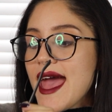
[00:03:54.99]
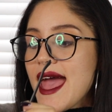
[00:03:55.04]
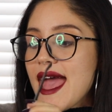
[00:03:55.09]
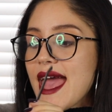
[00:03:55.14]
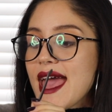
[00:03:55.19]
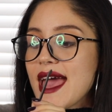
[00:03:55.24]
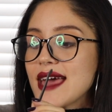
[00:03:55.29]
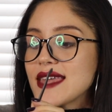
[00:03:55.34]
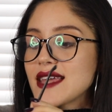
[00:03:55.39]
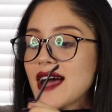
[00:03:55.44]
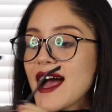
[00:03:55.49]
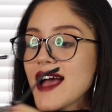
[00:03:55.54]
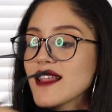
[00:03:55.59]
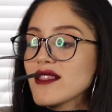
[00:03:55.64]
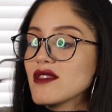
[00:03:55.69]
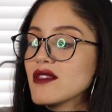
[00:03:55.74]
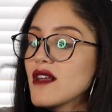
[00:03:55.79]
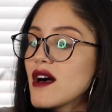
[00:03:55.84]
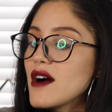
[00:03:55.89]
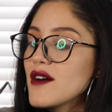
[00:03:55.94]
And
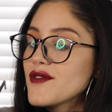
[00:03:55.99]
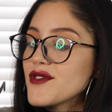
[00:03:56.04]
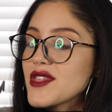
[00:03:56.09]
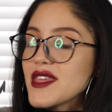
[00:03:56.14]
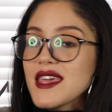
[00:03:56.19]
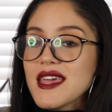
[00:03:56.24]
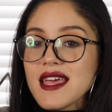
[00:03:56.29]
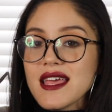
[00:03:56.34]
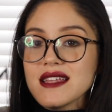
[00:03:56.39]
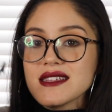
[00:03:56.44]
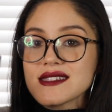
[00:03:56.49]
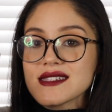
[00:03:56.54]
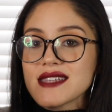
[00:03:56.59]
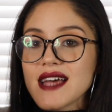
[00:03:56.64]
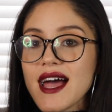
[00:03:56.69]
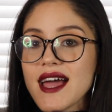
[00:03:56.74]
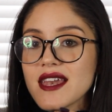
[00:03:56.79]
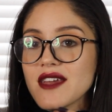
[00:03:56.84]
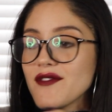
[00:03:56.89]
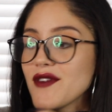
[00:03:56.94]
I love the
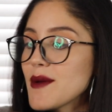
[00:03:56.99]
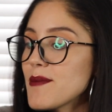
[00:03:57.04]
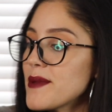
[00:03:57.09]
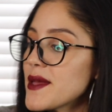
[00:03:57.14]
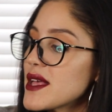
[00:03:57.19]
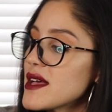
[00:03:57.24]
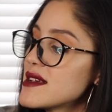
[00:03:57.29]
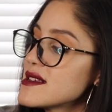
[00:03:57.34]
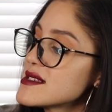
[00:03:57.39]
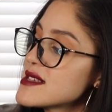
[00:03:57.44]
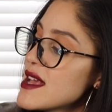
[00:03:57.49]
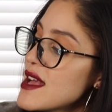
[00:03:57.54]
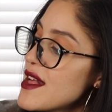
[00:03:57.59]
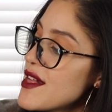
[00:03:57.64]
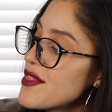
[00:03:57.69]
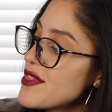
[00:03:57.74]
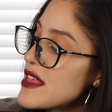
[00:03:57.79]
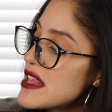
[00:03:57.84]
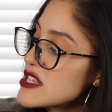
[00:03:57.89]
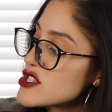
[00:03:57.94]
inside of it because
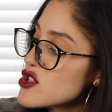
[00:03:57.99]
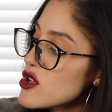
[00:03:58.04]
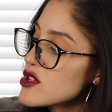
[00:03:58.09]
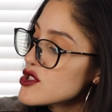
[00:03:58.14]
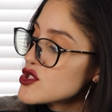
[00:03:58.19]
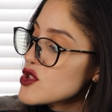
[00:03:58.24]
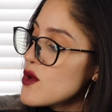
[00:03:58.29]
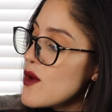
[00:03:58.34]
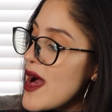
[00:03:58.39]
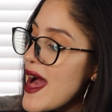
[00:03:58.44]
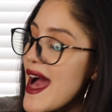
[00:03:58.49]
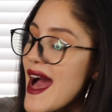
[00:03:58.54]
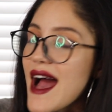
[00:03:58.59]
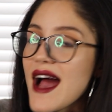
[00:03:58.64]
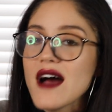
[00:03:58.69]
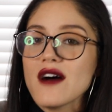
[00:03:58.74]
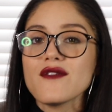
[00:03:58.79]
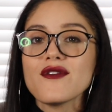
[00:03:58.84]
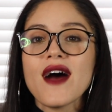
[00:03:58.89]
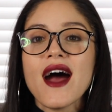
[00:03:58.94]
these also
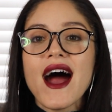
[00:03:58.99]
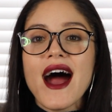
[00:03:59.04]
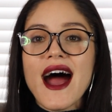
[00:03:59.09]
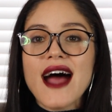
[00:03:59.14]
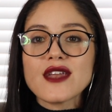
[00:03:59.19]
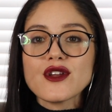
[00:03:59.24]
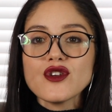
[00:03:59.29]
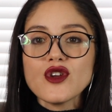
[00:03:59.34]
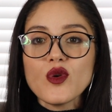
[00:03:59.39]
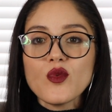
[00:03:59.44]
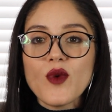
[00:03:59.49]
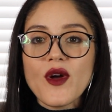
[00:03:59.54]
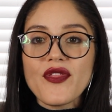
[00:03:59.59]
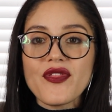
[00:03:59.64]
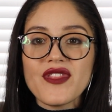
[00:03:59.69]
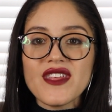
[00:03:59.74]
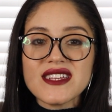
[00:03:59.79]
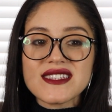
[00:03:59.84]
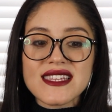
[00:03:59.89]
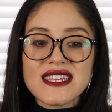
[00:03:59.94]
have, I don't know
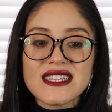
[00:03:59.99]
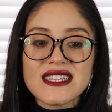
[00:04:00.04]
what this